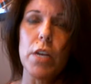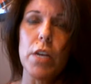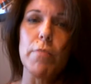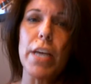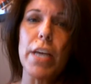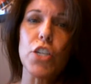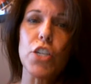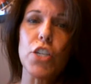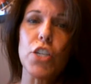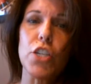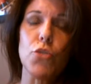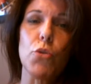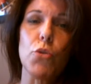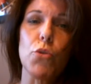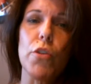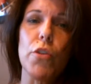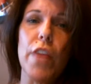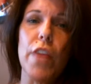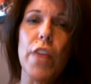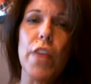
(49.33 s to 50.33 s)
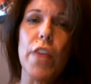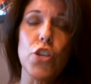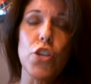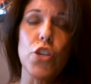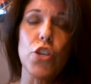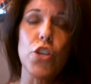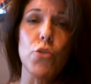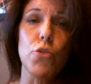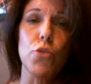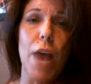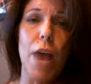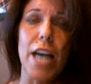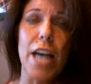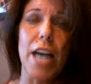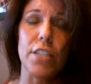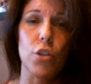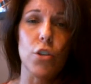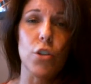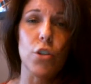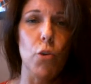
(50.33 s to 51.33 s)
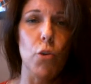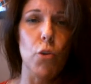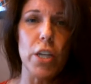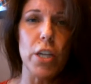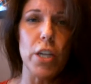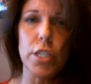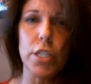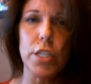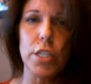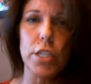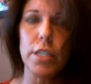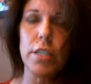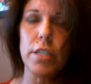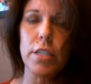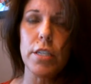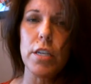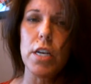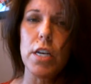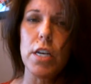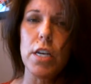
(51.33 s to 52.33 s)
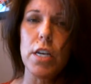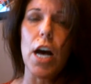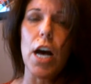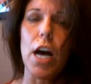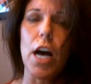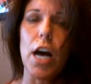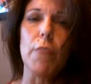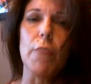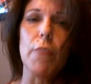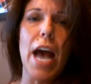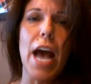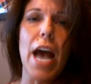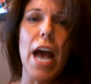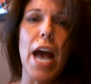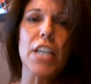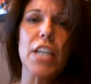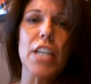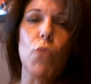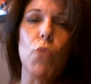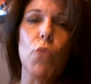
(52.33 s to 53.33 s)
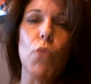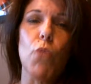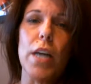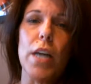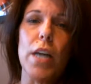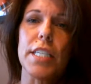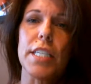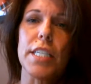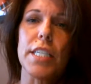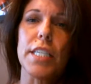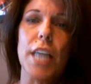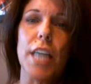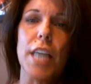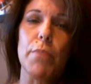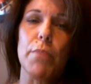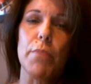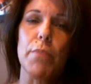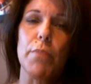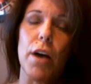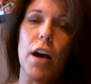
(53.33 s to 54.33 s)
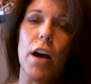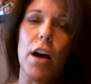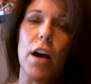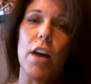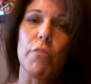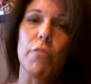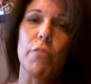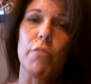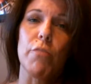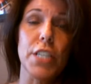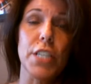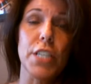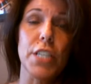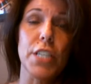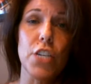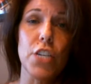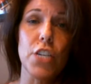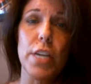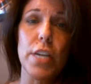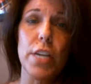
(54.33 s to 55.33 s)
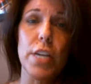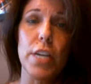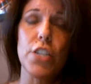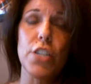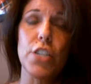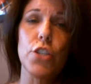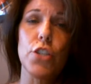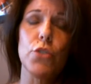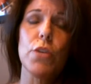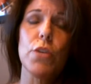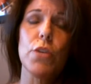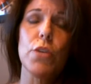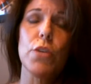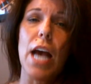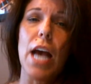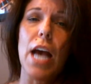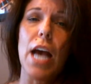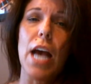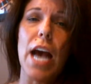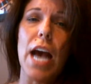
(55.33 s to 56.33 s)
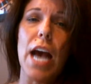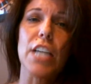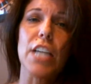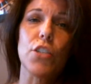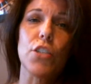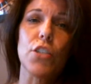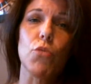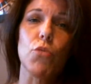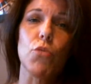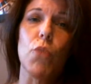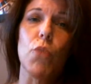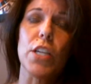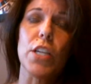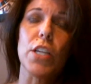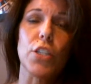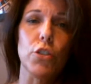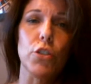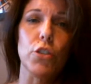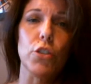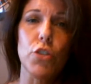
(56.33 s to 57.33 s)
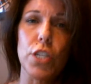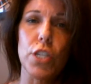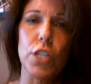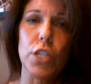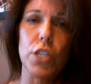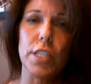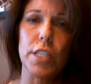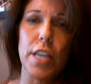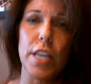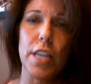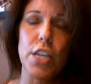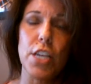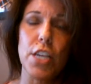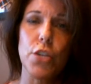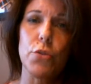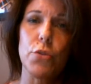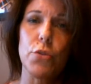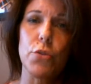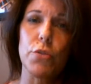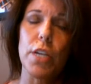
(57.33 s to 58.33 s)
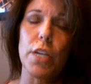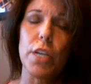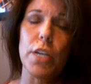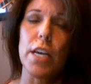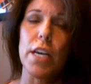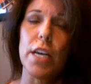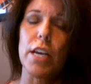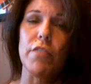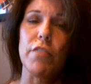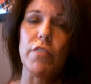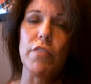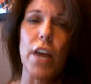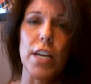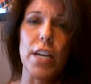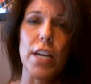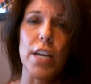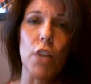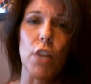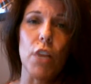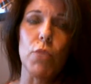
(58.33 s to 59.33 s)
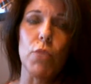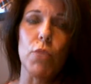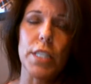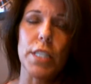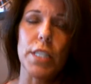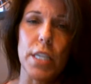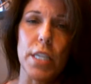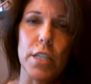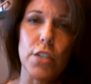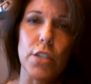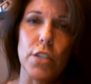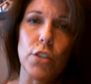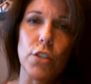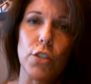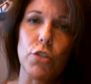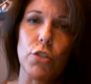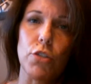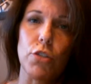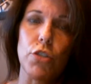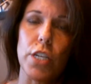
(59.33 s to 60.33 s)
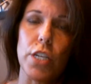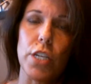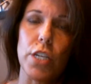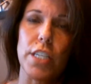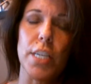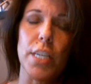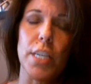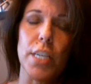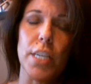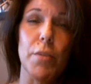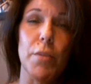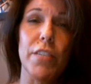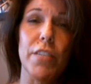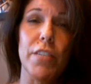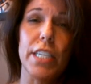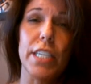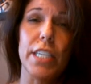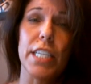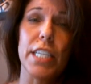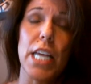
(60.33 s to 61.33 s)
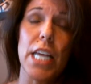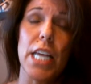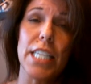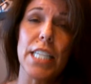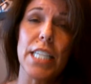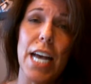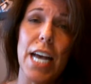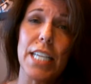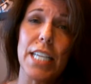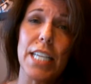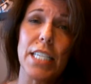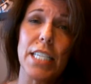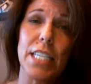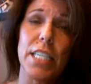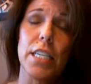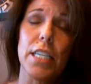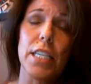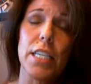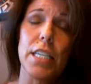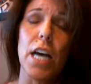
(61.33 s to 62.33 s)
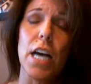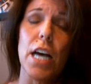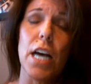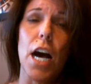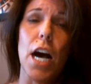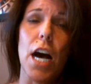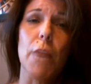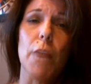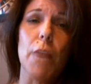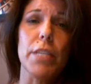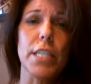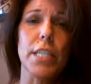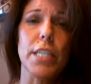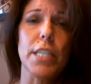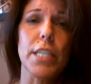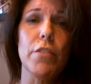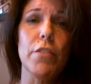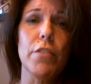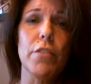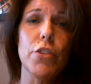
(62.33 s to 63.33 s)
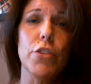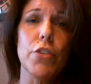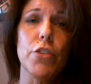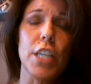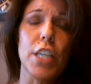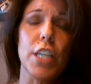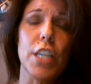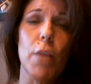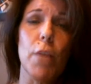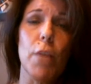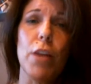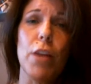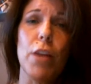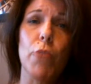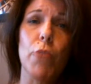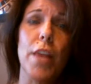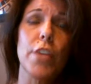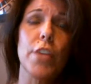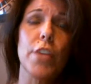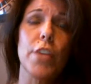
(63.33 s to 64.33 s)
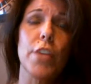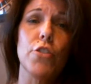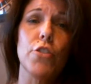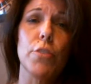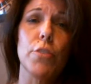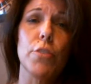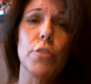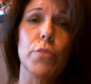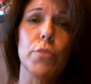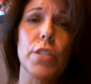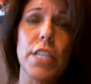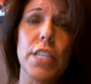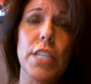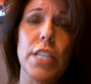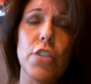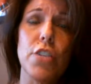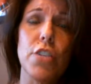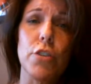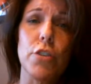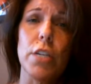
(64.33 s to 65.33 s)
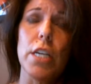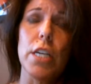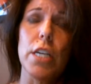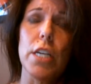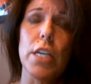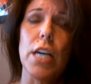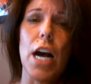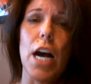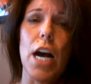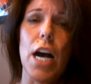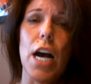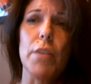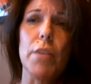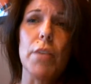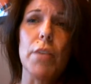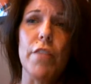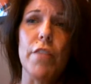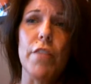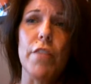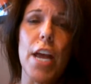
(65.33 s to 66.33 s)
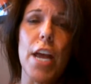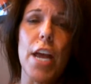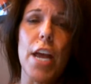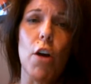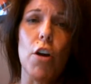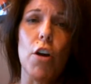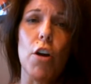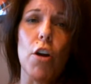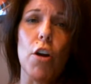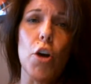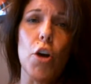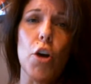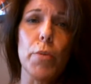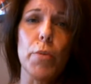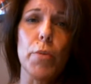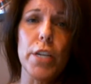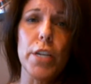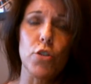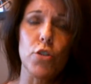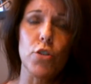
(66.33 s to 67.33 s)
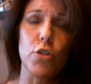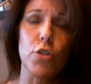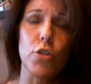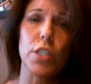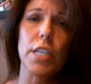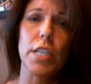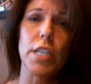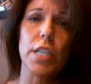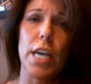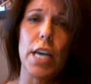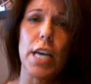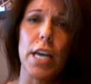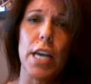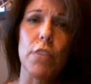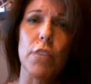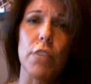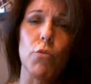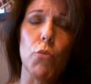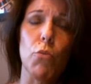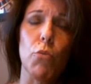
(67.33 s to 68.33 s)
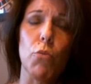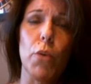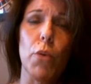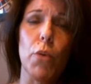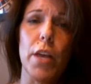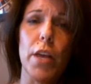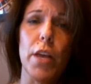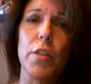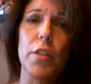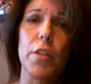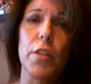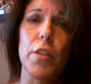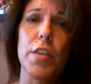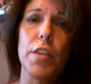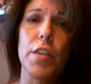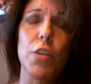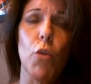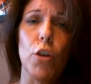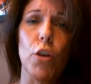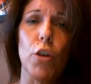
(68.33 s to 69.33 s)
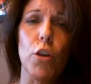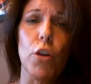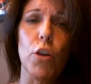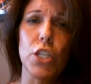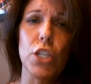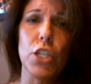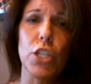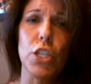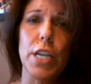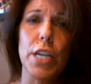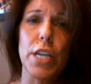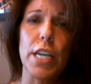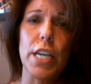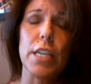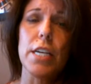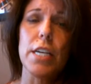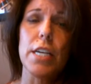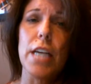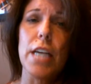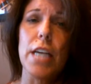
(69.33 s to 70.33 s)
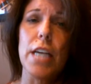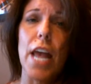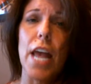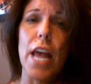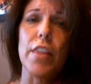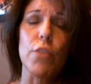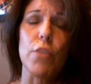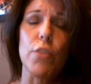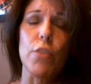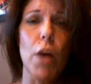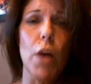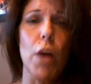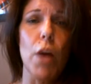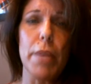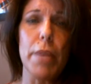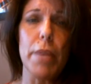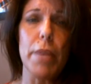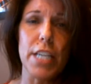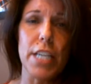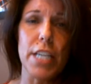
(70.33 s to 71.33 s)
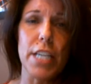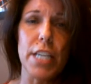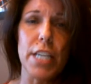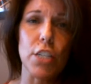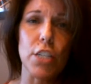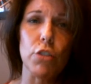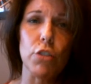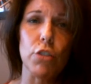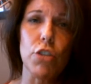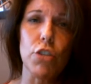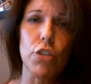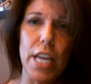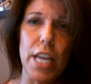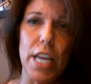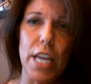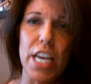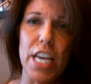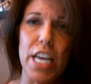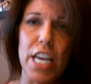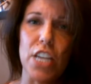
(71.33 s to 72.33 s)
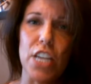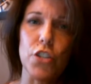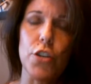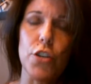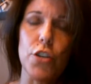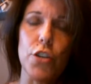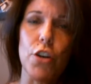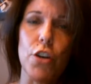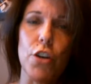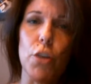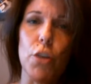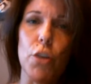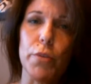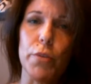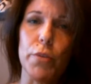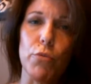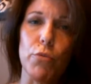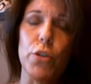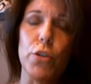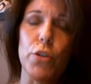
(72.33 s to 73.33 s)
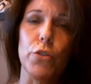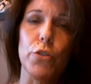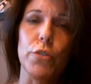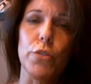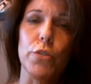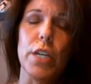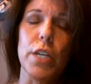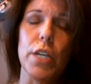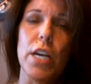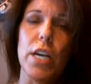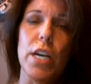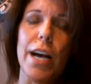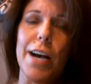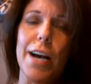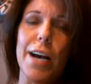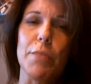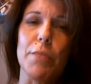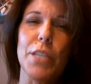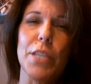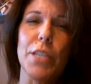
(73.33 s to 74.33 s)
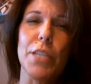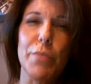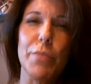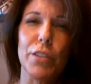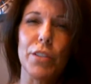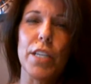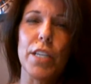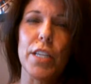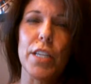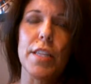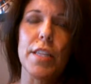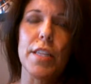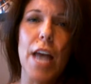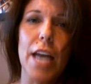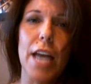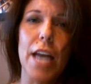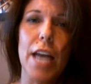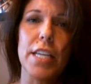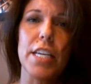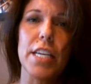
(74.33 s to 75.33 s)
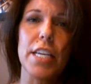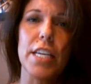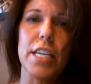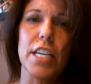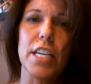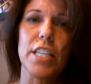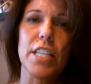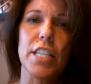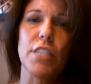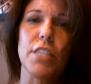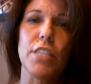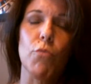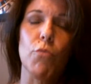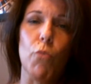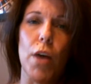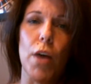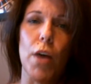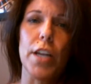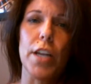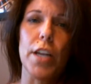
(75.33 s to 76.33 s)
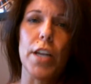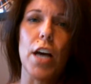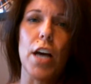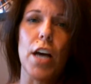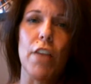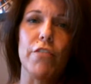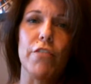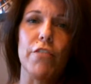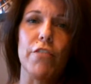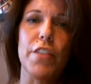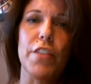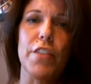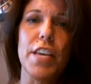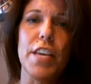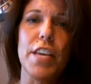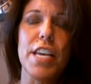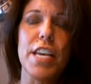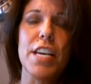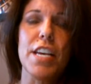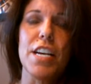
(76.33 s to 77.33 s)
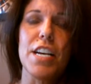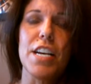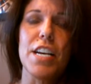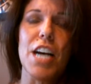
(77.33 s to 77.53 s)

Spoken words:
make sure that you ask questions, ask what type of procedure they do, ask what solutions they use, and find out what's in the solution. Some of it contains acid, and some of it you can tell way they do the procedure. If they are opening your skin with the coil machine and then rubbing a solution into your open wound, typically that is one of the